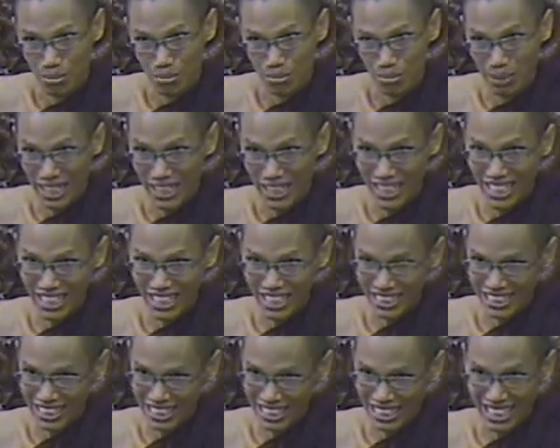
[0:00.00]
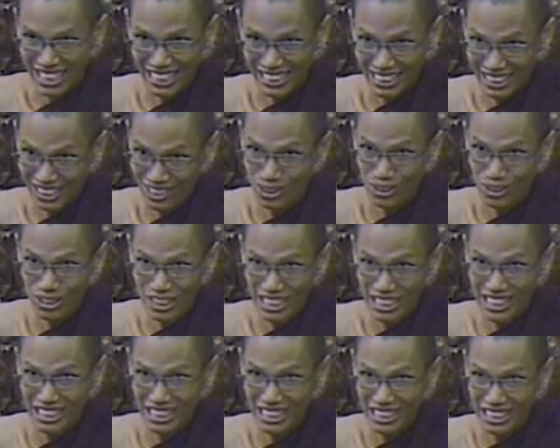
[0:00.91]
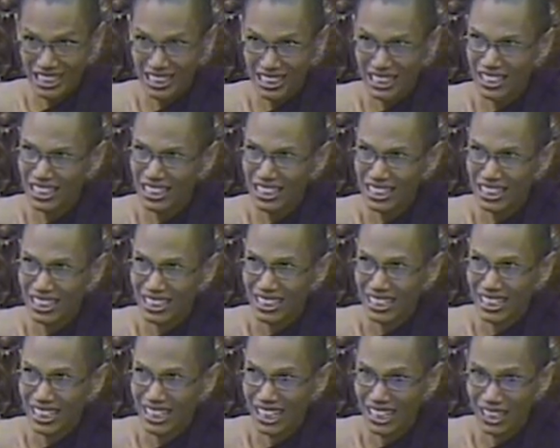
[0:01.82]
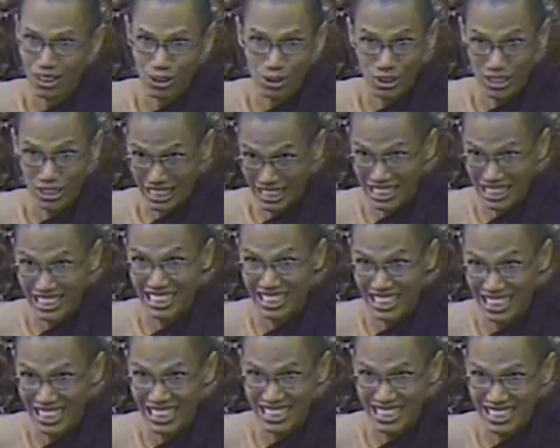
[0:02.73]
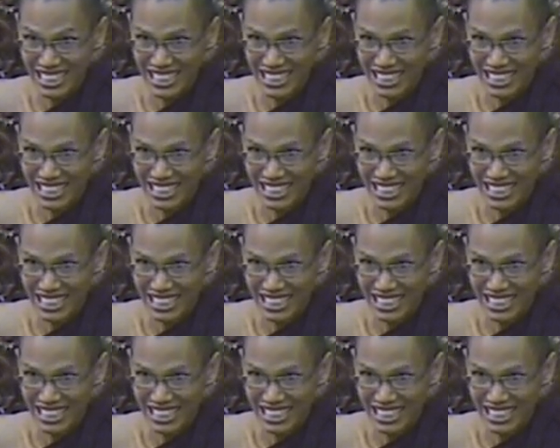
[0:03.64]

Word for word: Mana is uh, like occasion, uh, occasionally.